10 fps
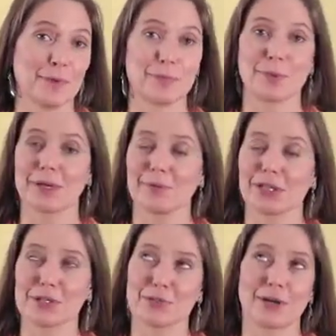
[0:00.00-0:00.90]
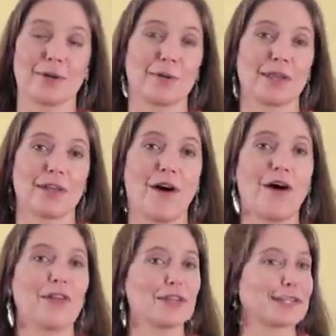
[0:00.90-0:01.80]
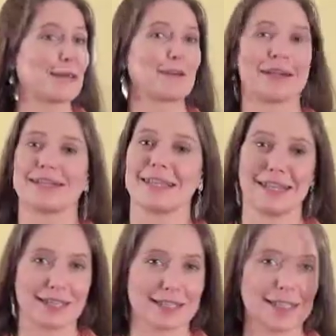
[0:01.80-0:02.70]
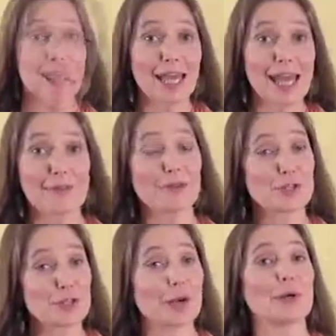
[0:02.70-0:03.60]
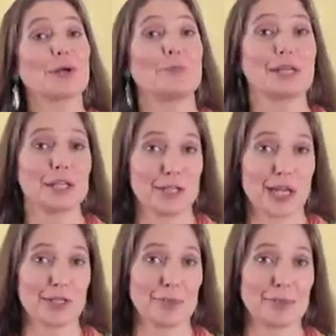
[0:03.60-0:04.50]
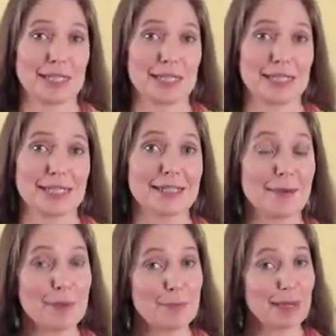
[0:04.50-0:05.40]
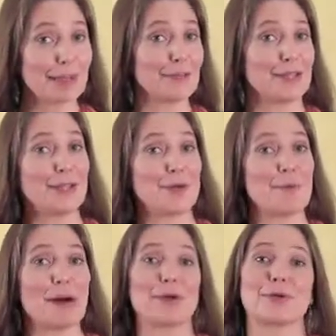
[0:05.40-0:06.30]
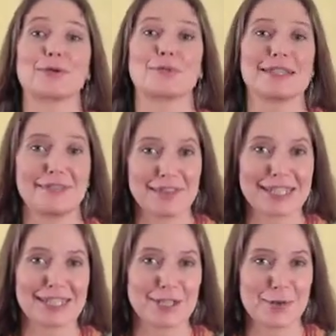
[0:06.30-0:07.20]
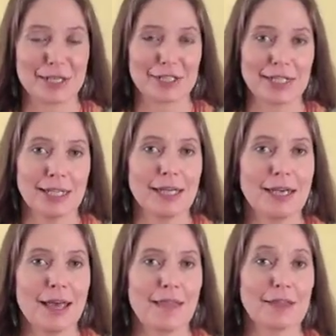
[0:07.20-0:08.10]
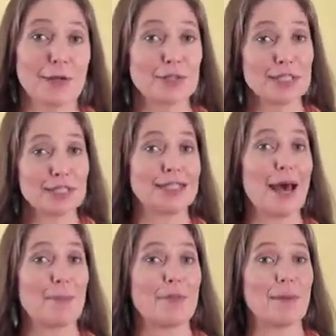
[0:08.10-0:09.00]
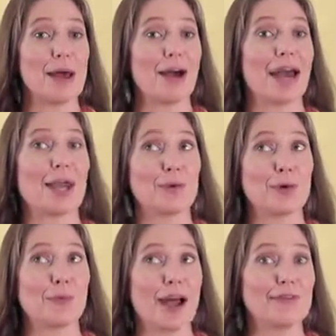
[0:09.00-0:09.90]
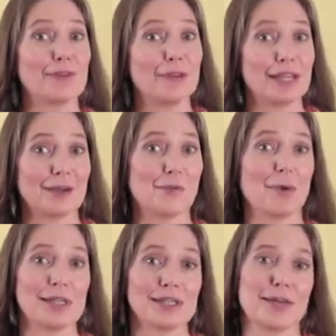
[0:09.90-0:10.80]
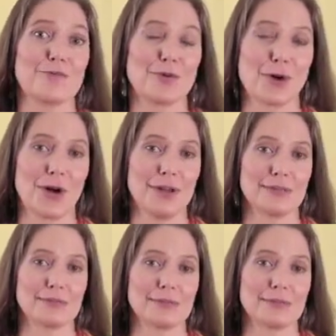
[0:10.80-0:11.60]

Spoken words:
We pretty much struggle with all the same kinds of things. And if you'll share what your biggest challenge in business is, I may make a video about your specific situation that goes into depth about how to unravel it once and for all.